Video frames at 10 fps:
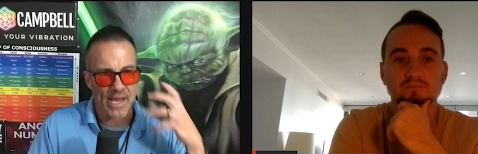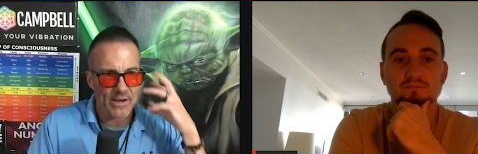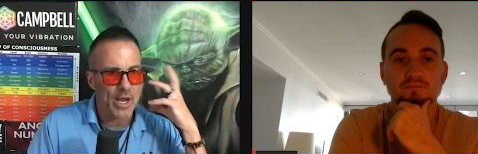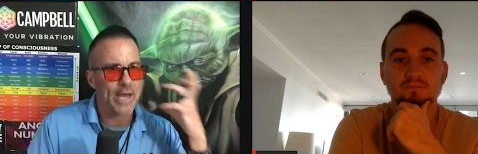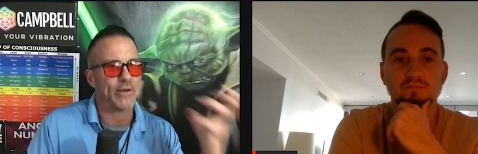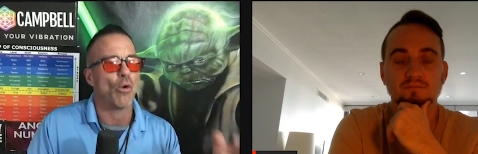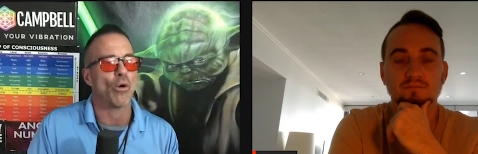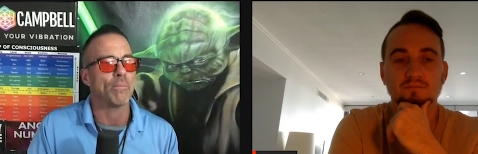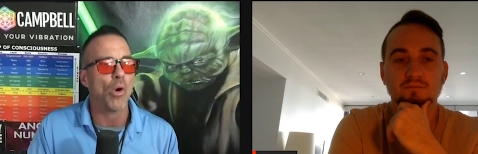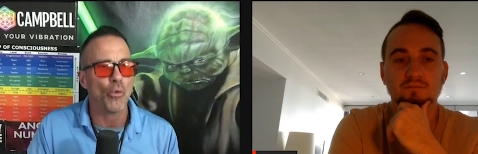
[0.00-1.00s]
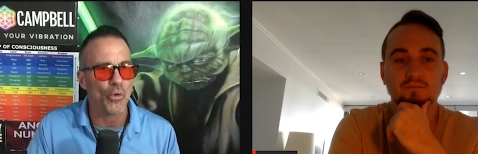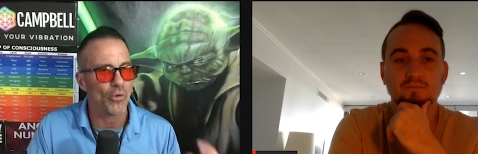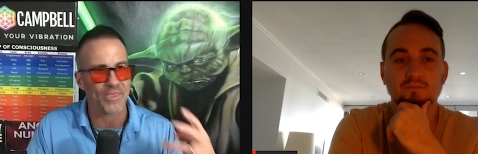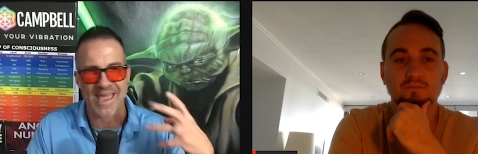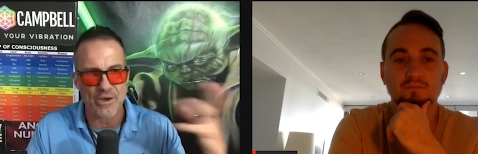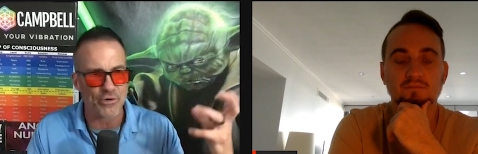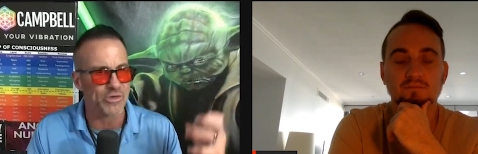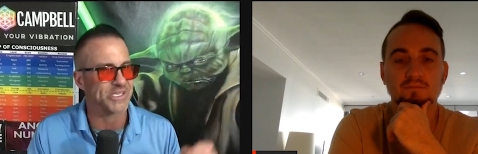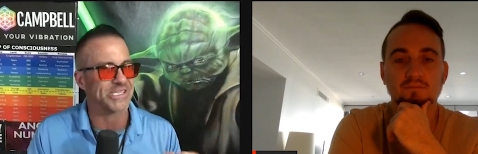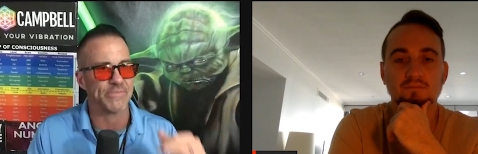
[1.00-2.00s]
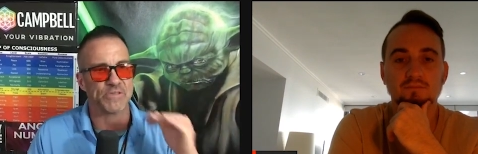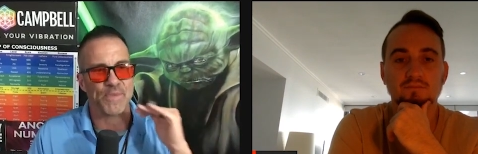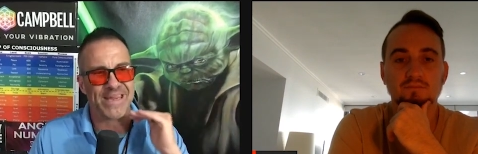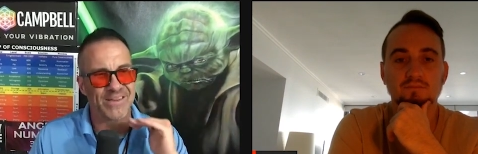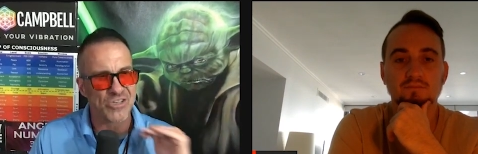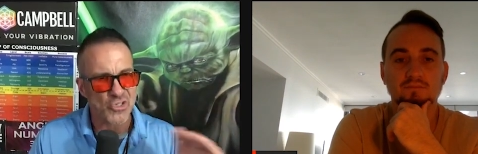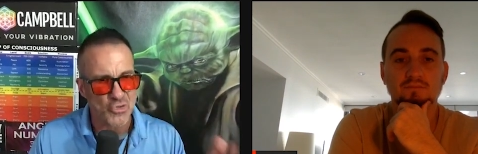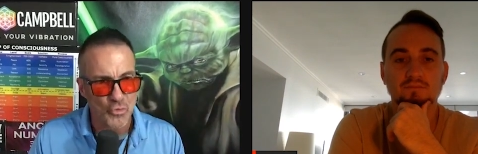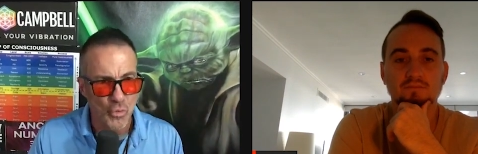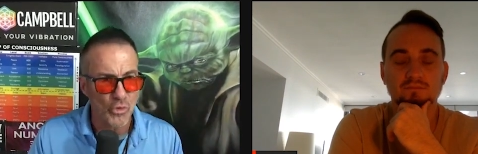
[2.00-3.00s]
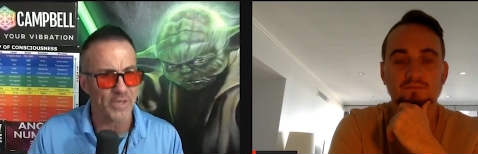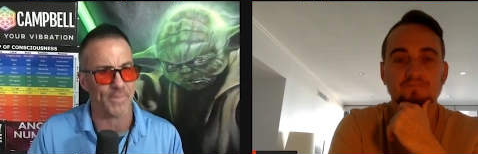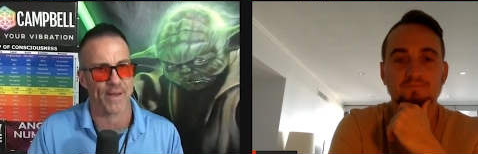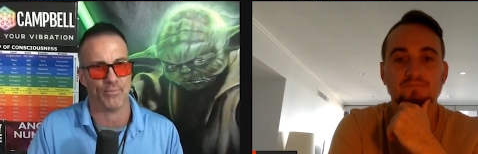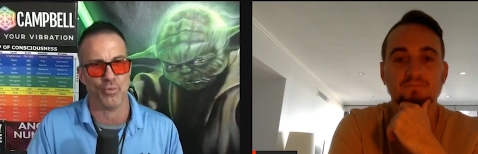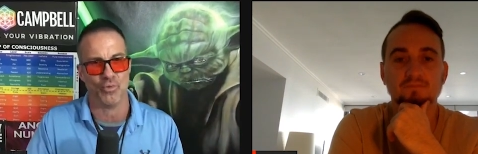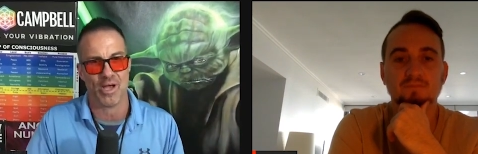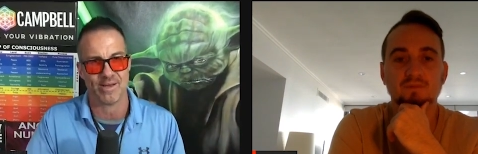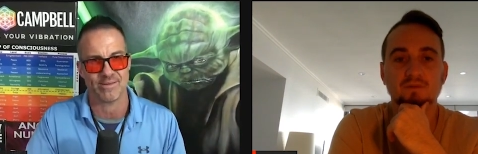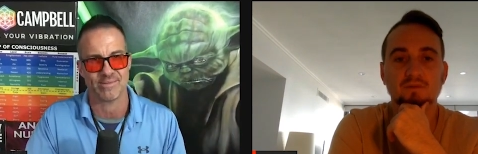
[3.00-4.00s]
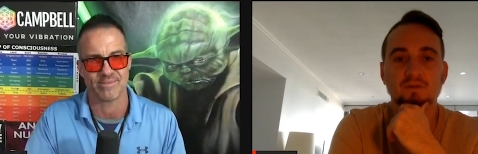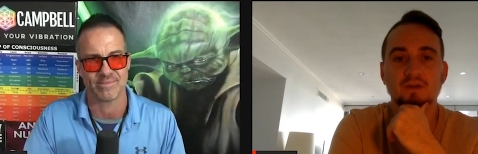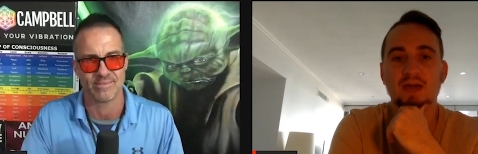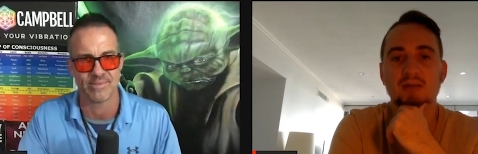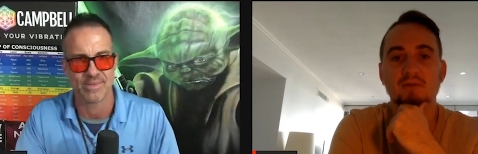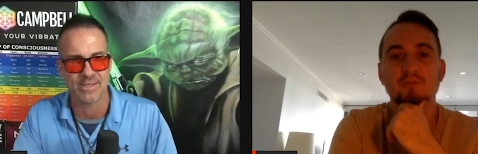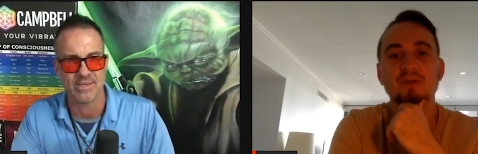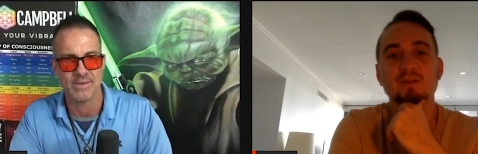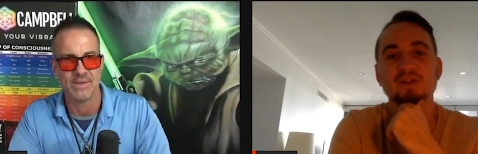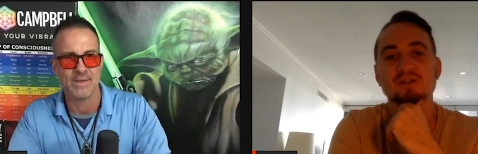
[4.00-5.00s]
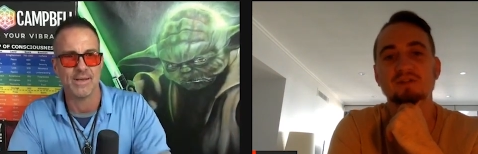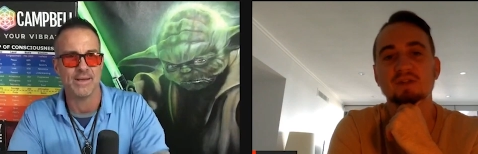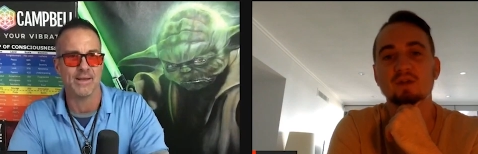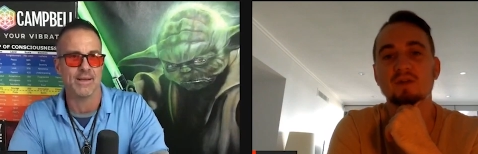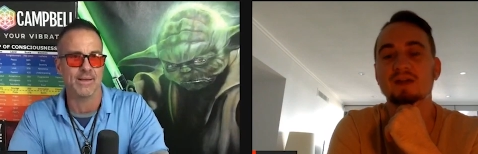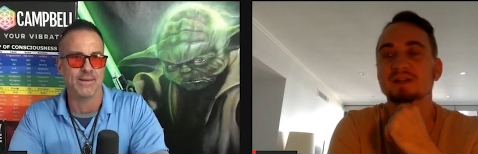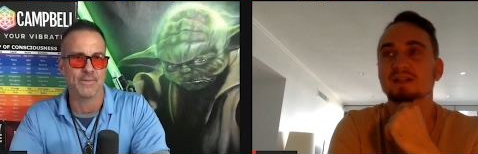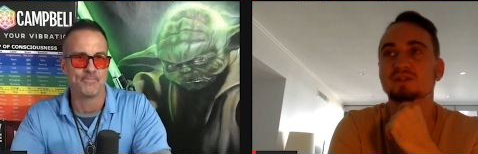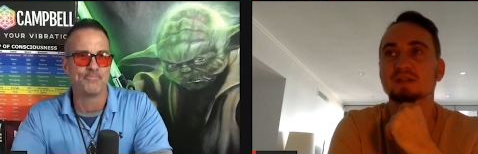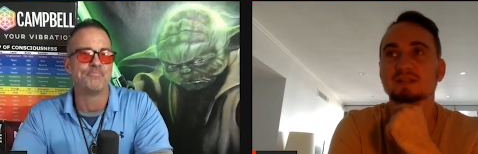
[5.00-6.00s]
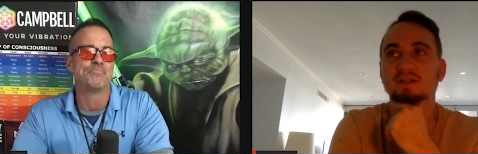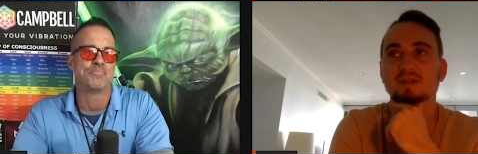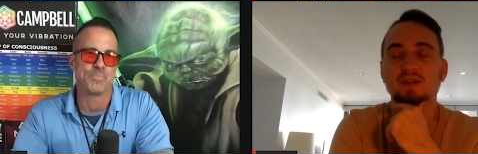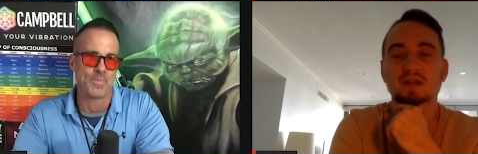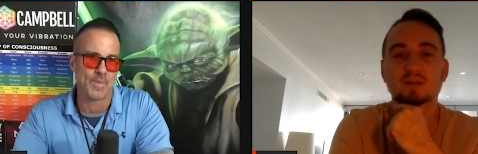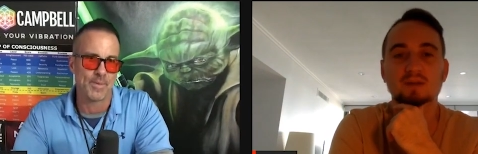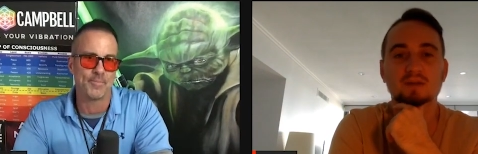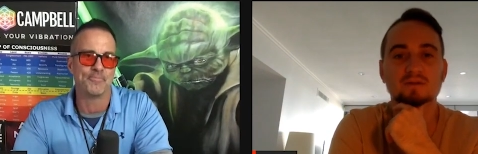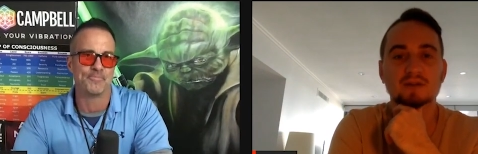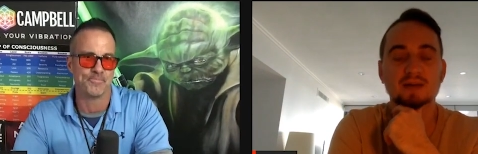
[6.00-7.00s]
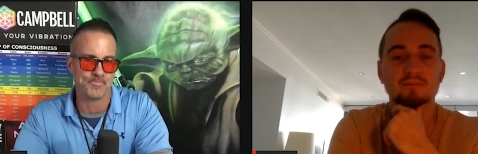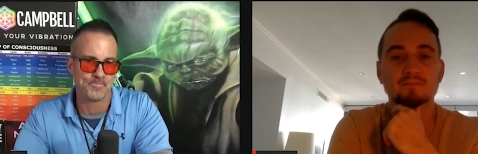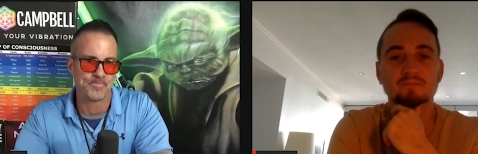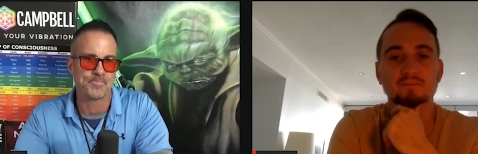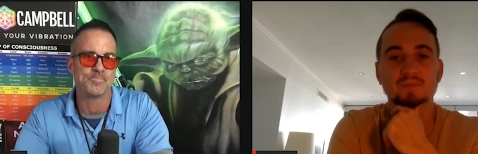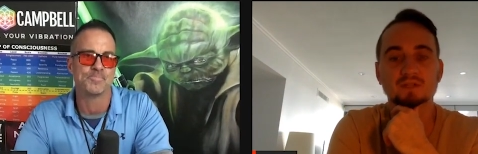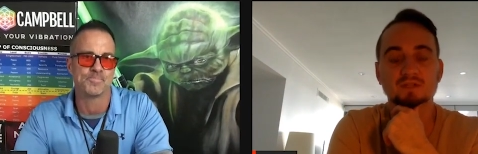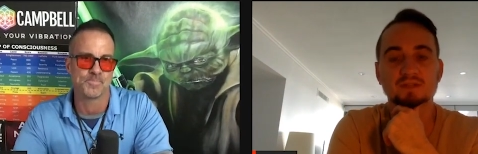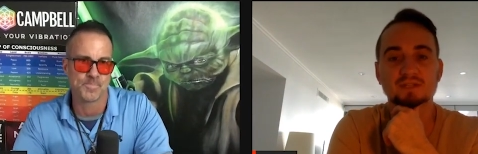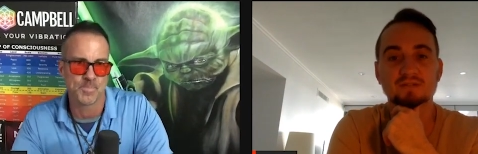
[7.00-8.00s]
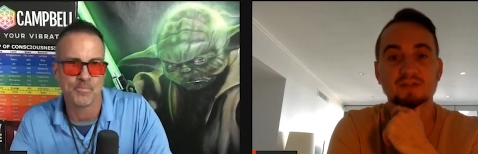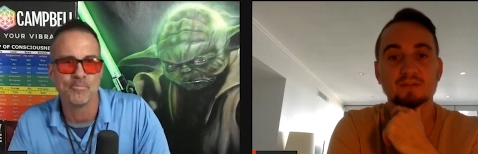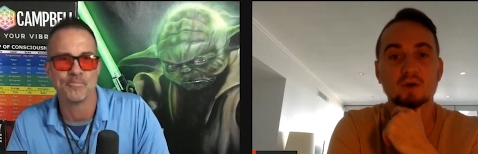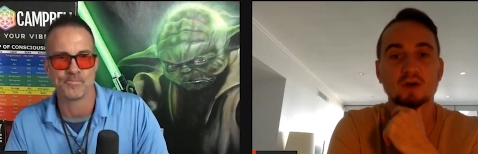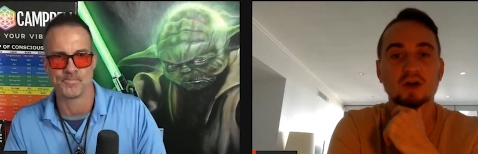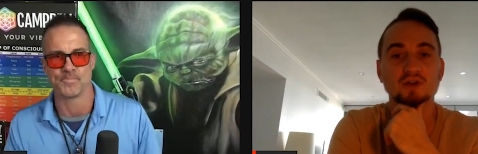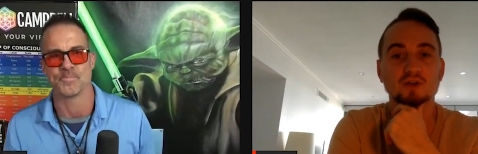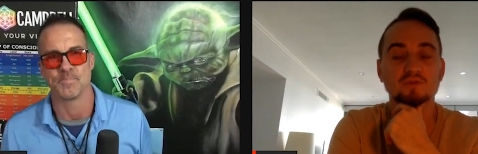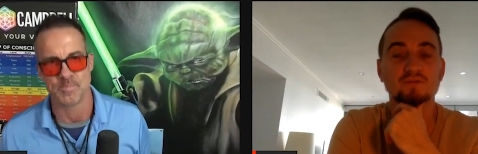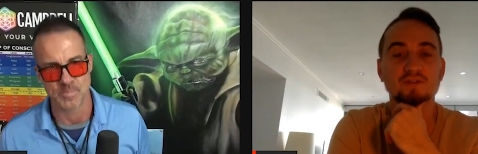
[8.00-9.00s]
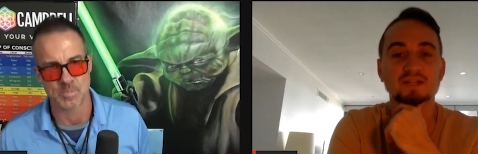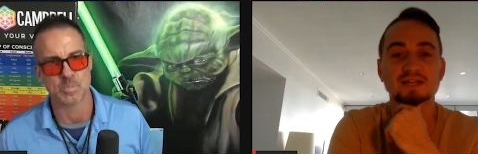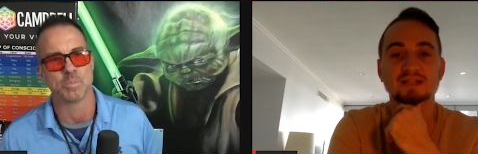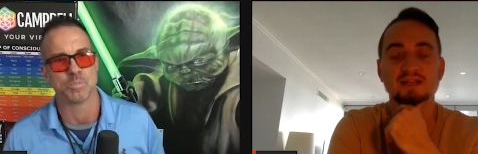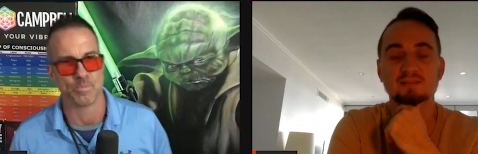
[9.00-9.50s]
Speaker 1: and, and hormonal, the endocrine system is being destroyed by blue
Speaker 2: light. Yeah, but pretty much everything on there. And it's interesting. I've done a couple of um, specific podcasts on fertility and